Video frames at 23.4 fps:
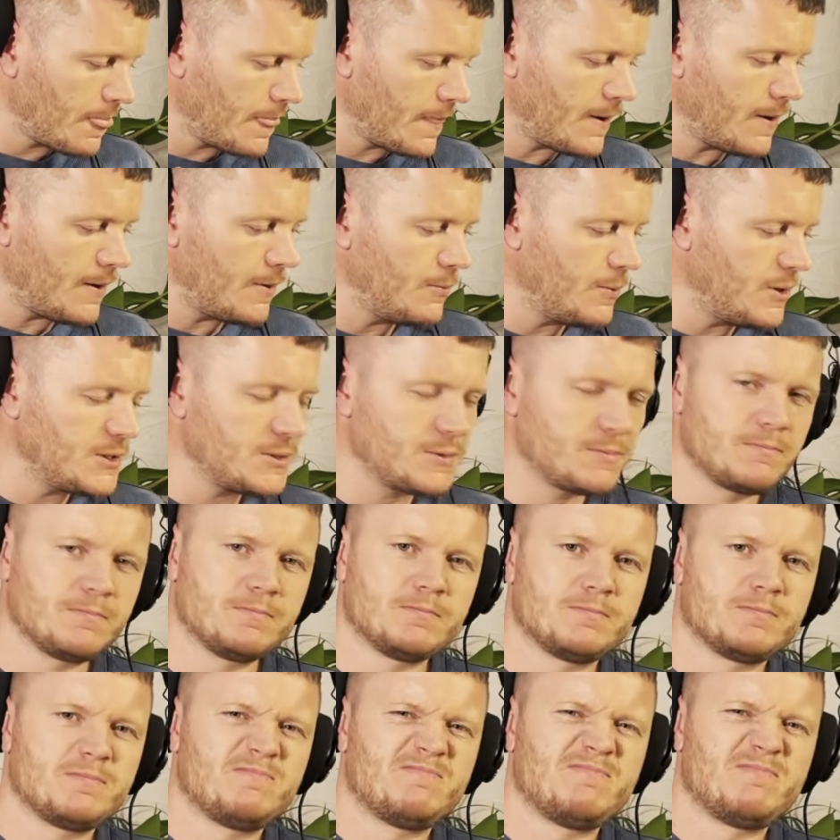I wish
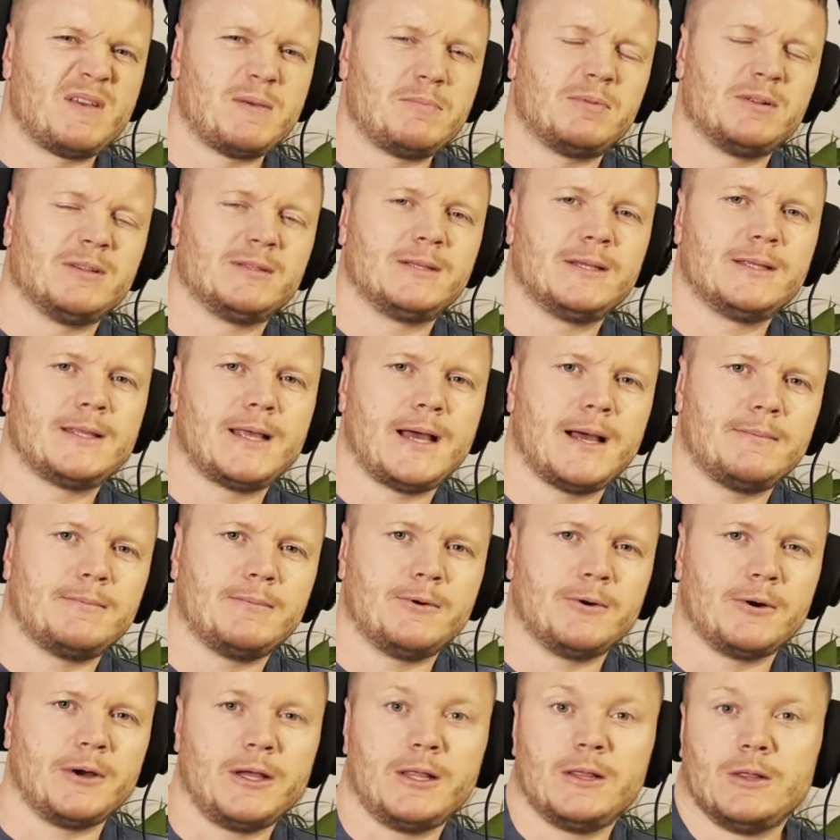people did that
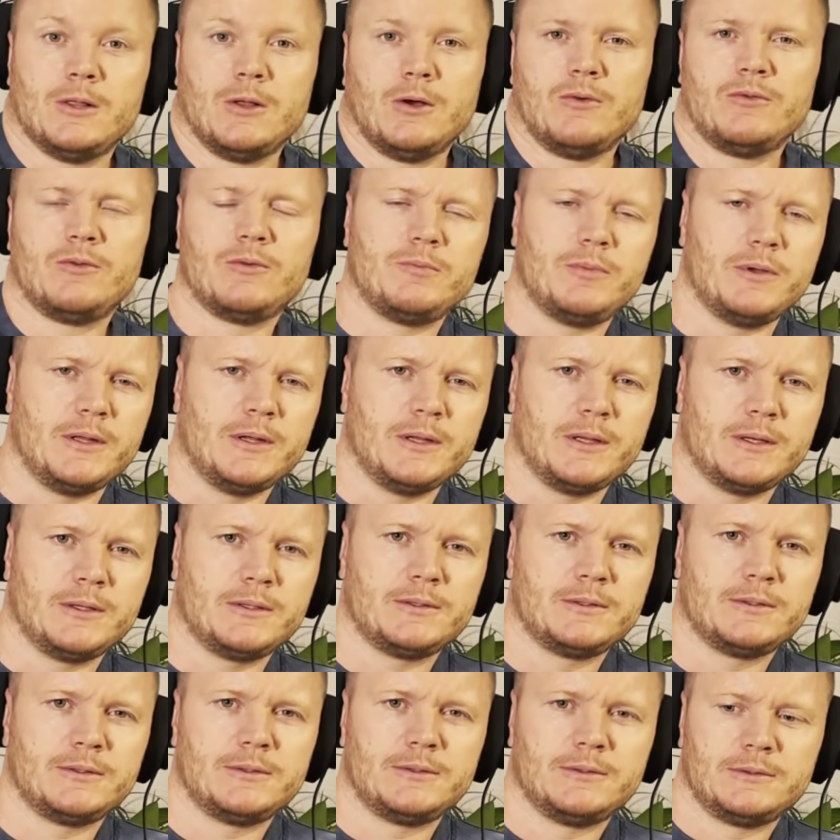more. I love a bit of
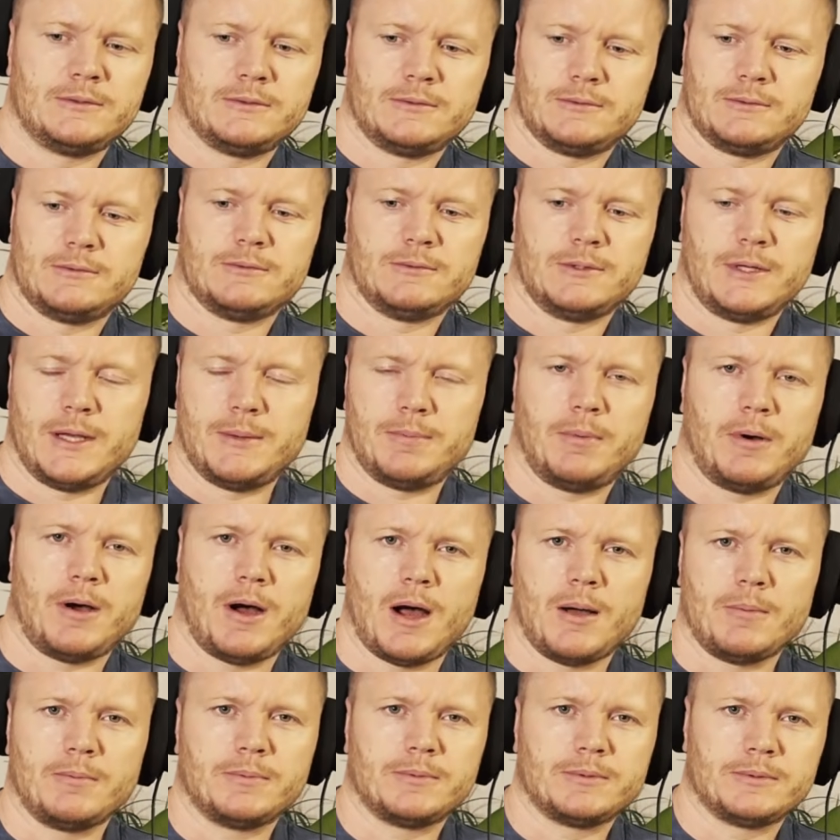hip
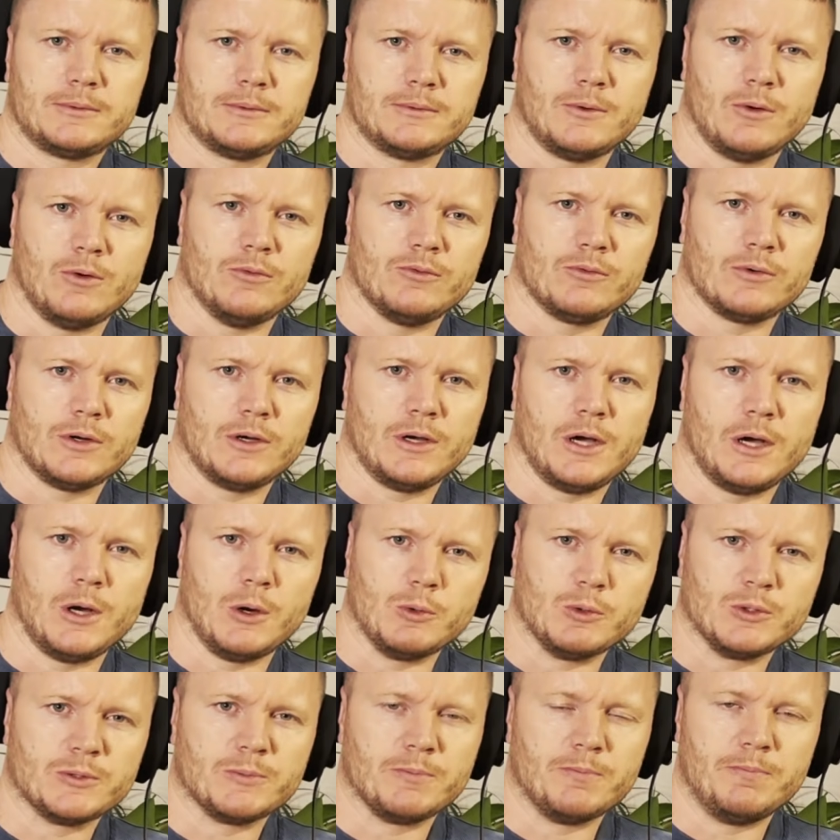hop over a
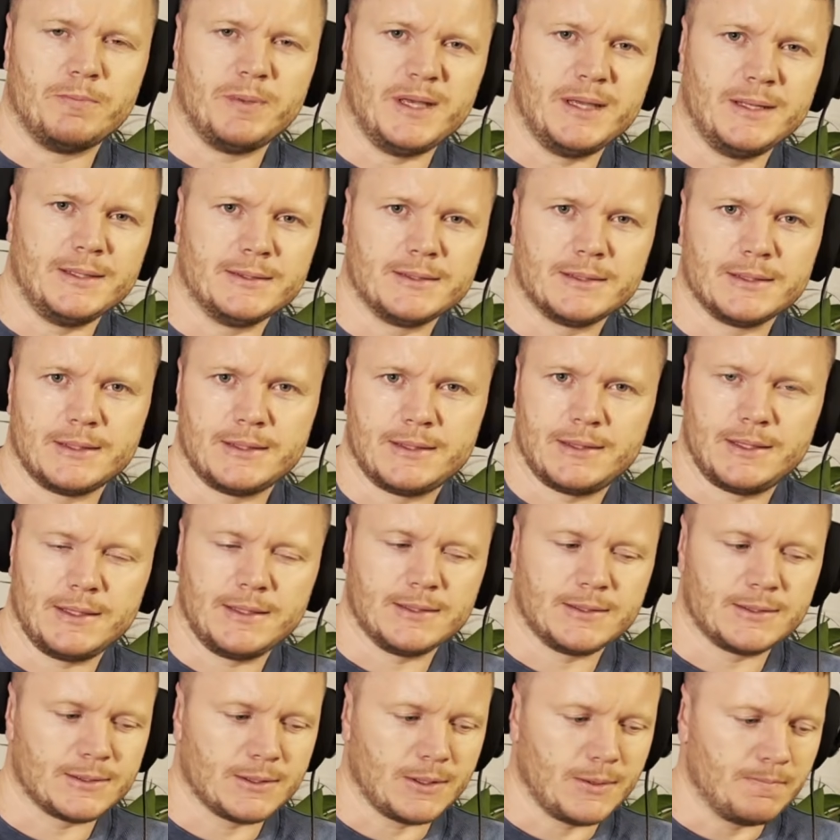house beat. I think
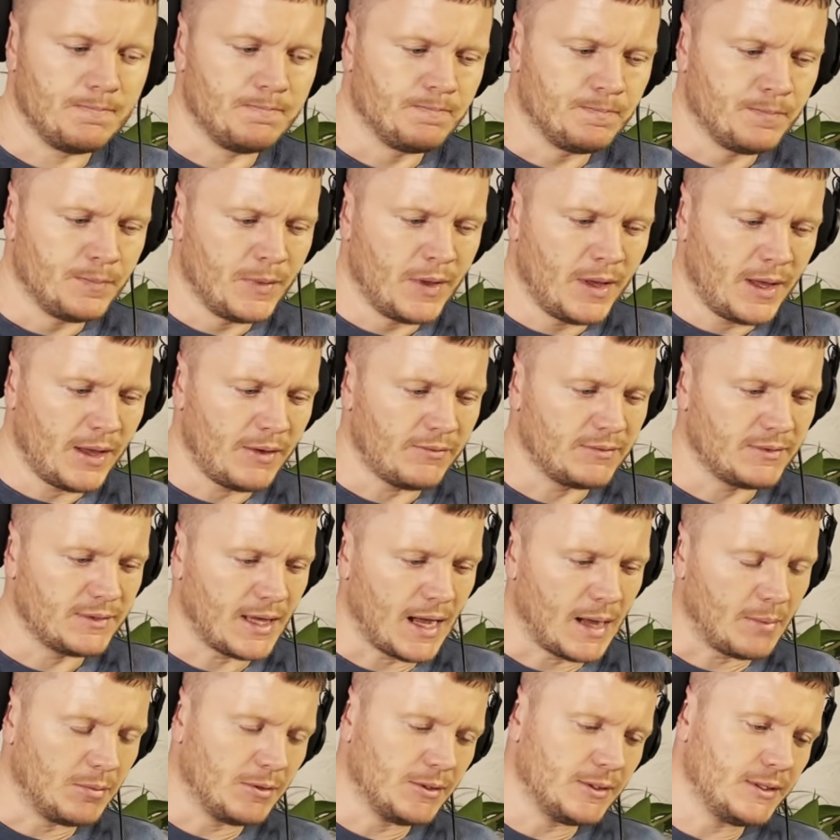some have
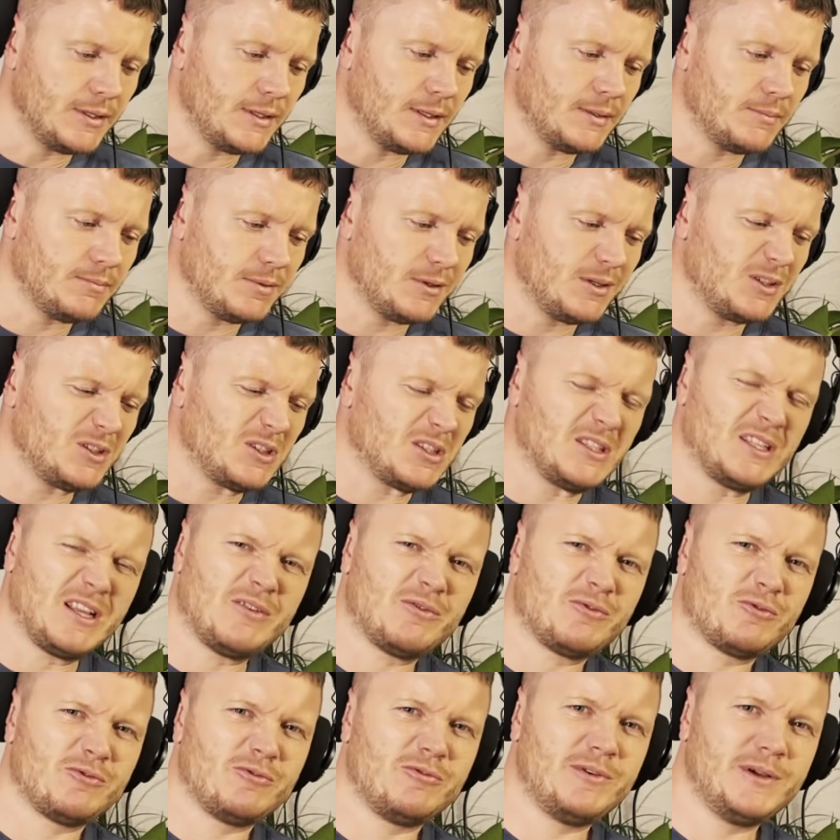dabbled in it, but it just never
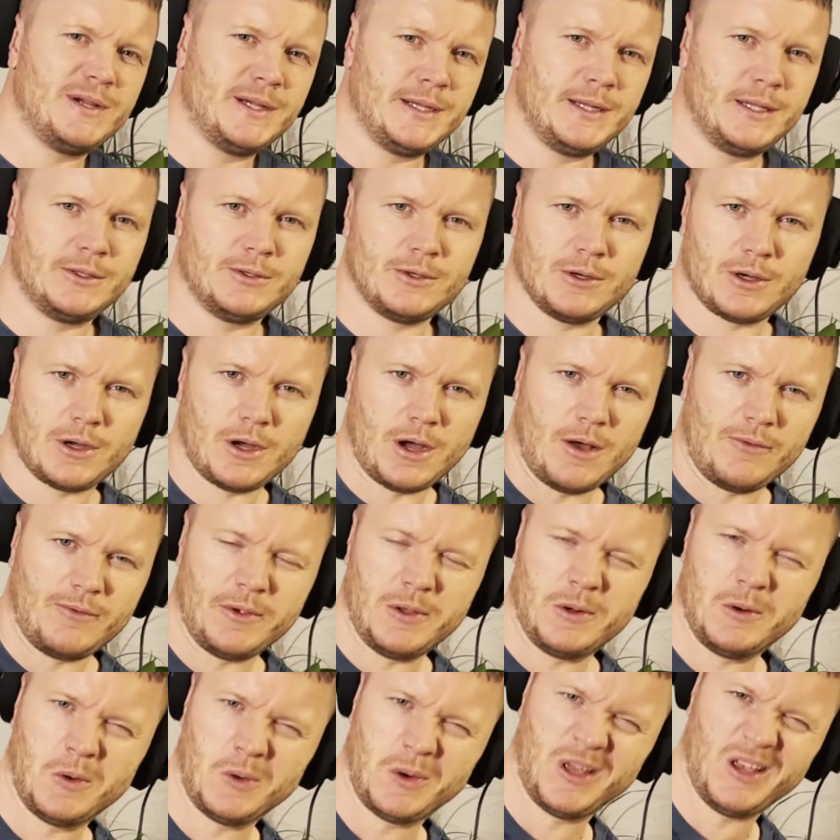really took off. You
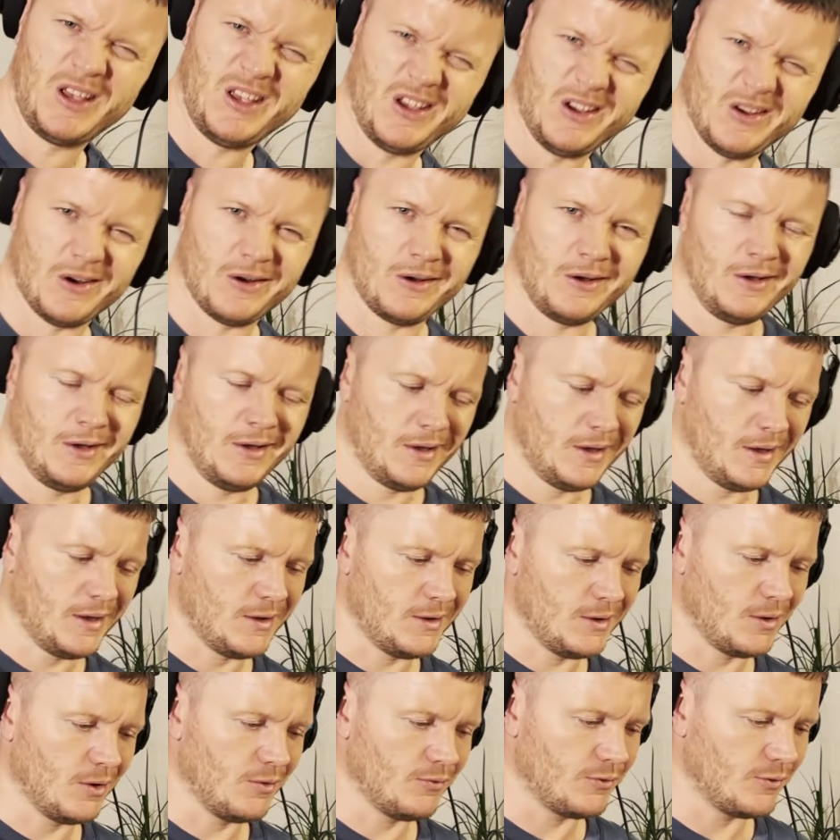don't hear
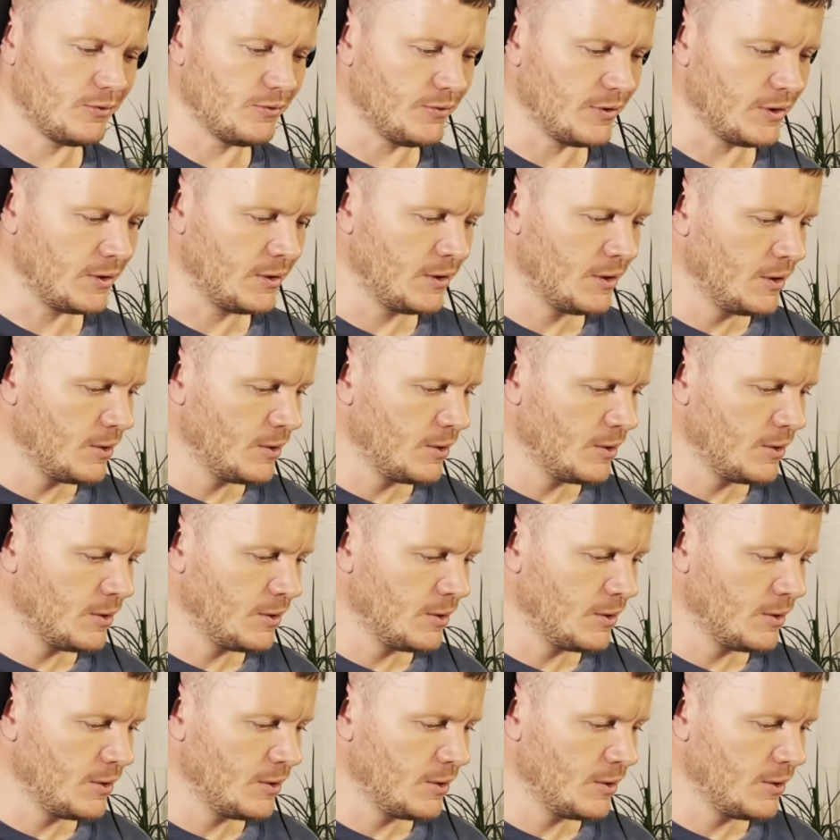enough of it.